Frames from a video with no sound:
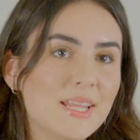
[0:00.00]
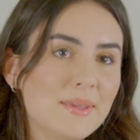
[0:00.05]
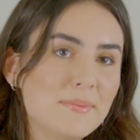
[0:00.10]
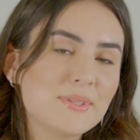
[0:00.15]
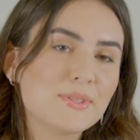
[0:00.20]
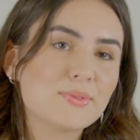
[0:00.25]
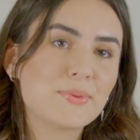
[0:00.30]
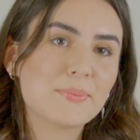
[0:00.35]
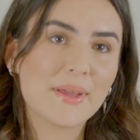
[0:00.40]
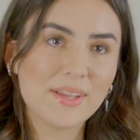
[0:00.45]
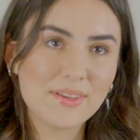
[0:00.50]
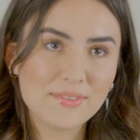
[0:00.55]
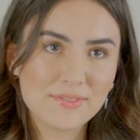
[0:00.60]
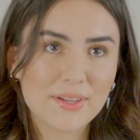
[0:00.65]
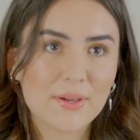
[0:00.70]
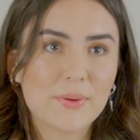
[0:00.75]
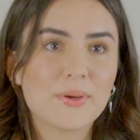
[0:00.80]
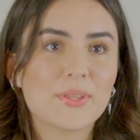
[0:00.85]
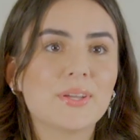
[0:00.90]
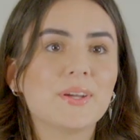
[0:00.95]
is Rebecca
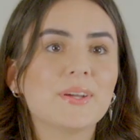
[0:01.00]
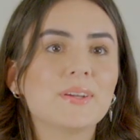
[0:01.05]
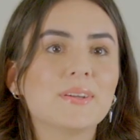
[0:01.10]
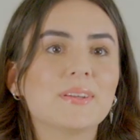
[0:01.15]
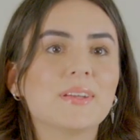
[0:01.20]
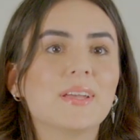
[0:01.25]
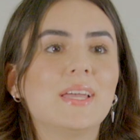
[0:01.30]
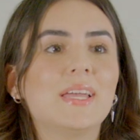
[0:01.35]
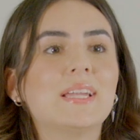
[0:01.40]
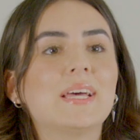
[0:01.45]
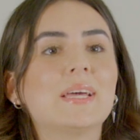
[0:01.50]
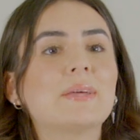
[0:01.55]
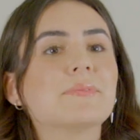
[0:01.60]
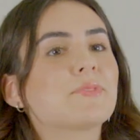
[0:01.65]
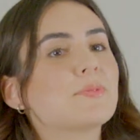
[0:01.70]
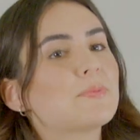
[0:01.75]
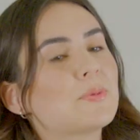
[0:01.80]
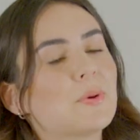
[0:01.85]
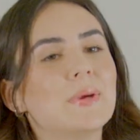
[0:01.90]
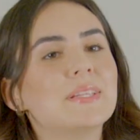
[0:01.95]
Fairweather, and I am
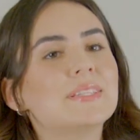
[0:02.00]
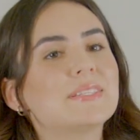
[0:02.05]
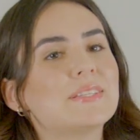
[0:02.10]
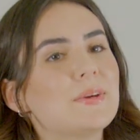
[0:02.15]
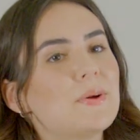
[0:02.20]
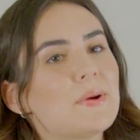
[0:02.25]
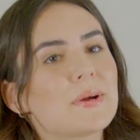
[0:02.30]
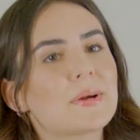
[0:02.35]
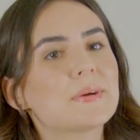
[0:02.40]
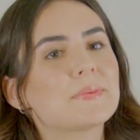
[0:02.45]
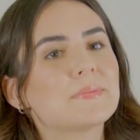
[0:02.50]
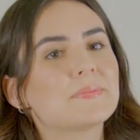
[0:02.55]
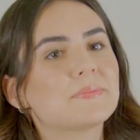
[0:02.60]
from Queens, New York.